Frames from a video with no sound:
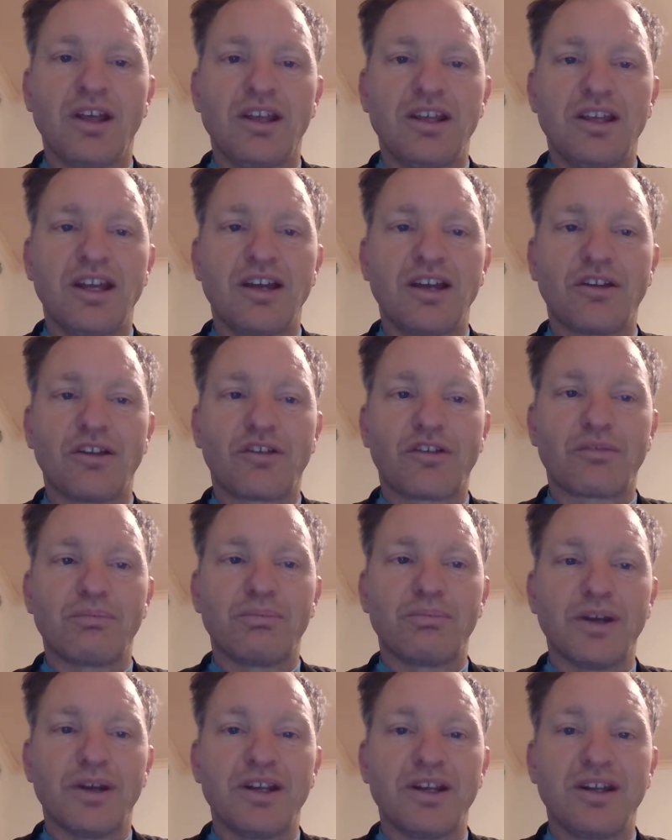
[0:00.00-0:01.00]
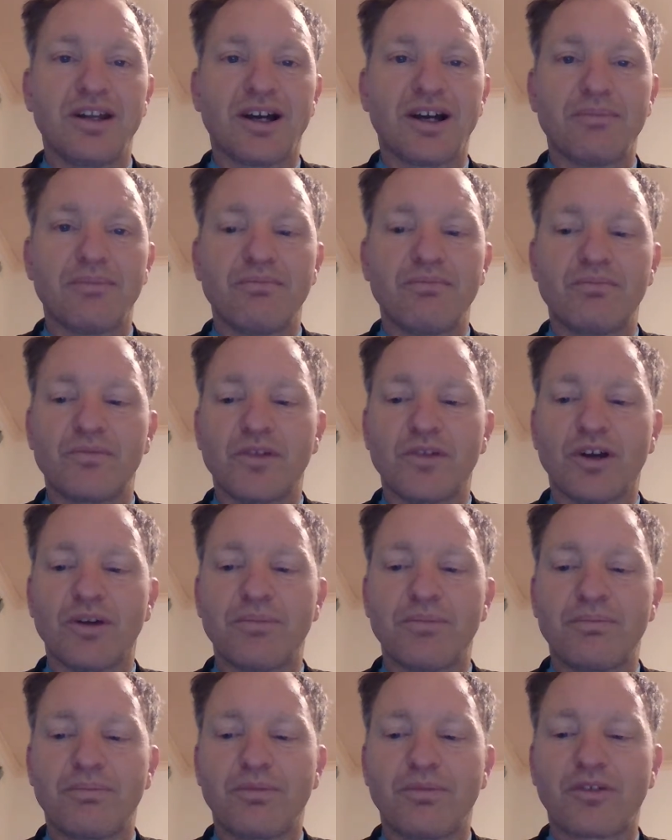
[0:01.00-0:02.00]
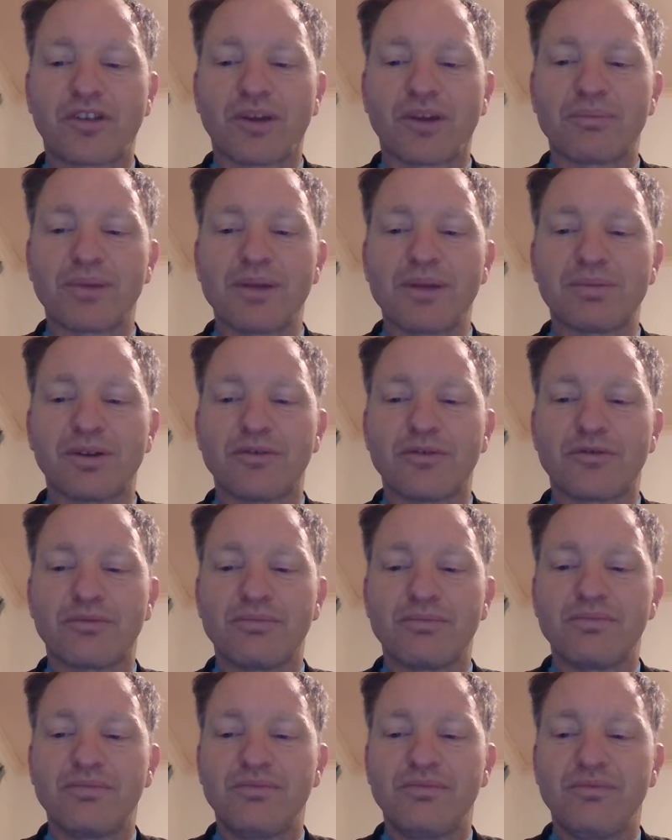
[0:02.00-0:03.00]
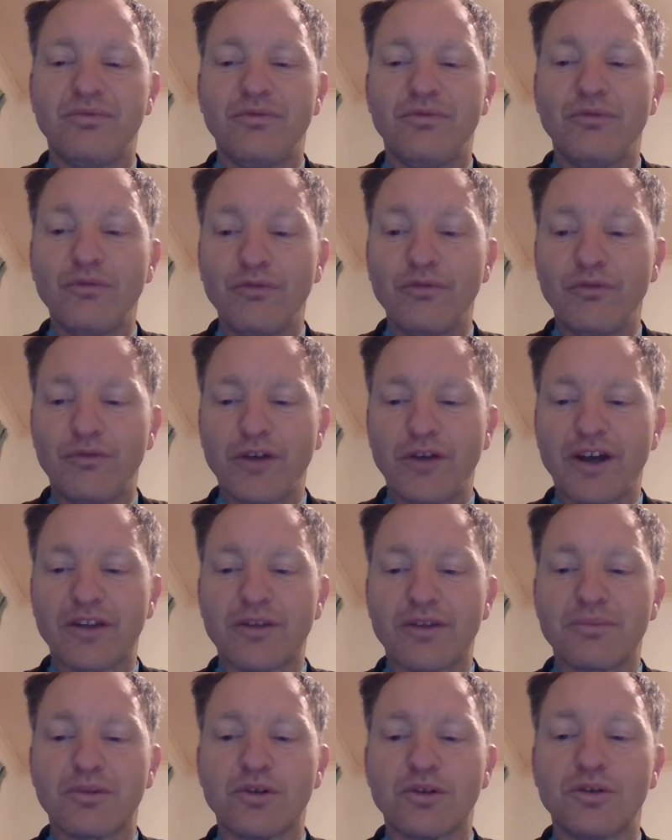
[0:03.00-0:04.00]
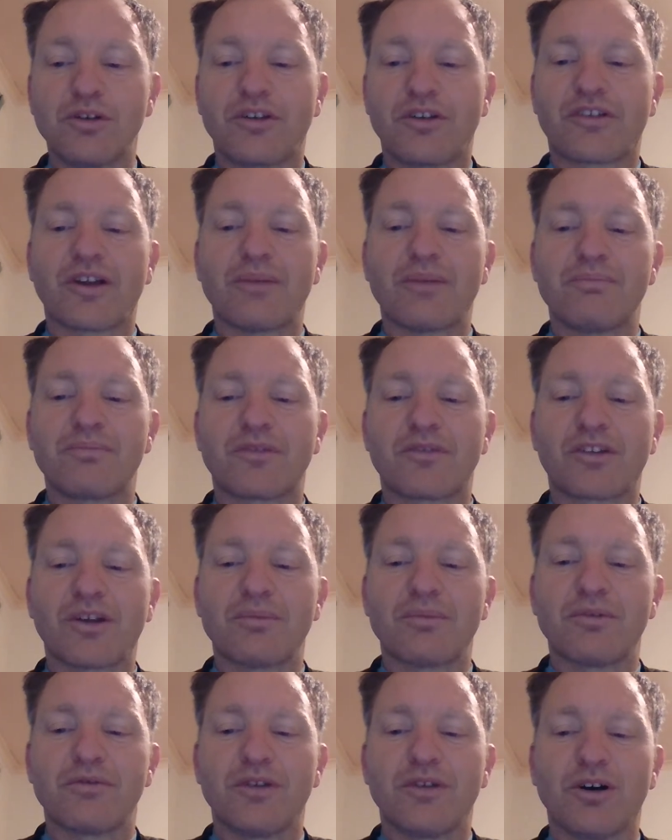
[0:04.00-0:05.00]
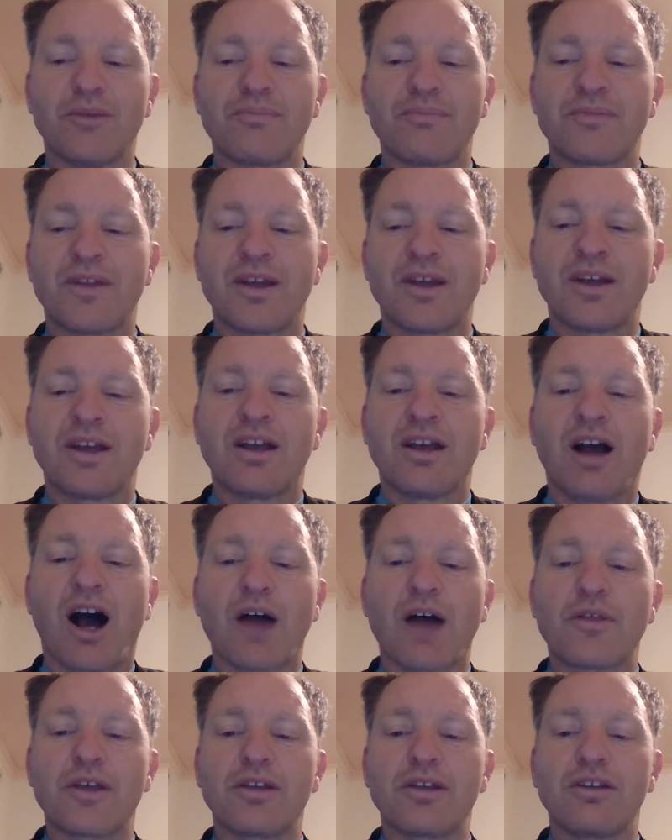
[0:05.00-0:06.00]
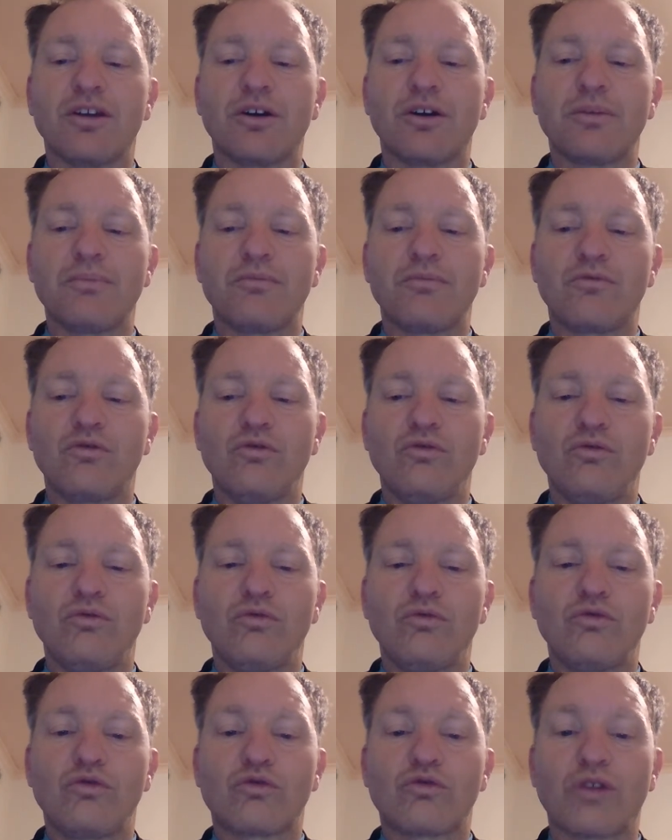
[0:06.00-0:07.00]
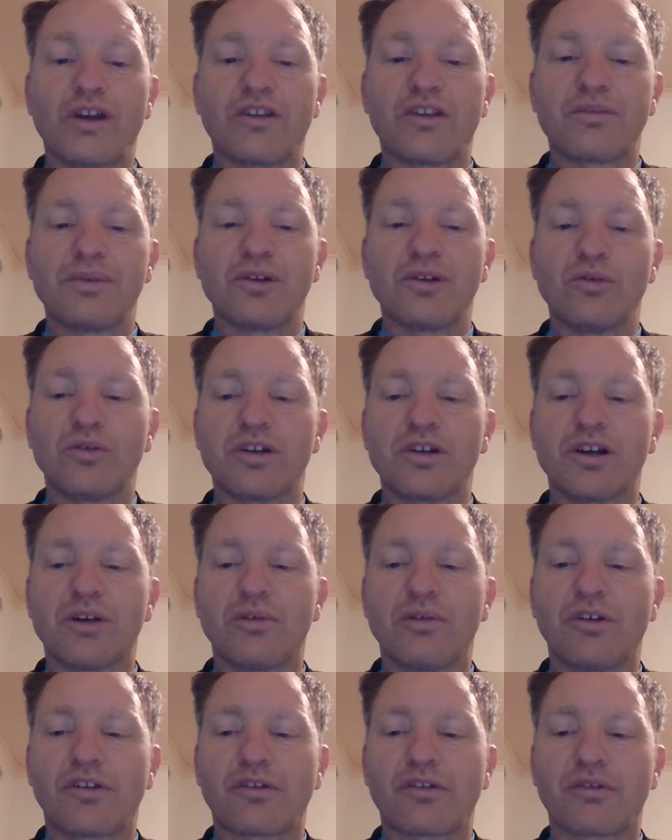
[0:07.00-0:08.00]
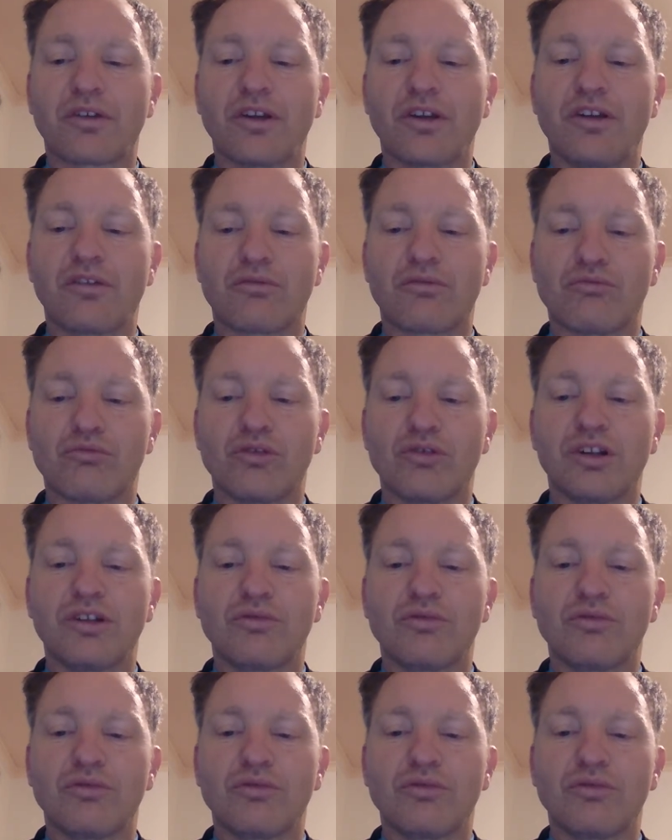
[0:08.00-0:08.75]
Yeah, there's been, some people have found them good, some have not. I think, transmit audio is really,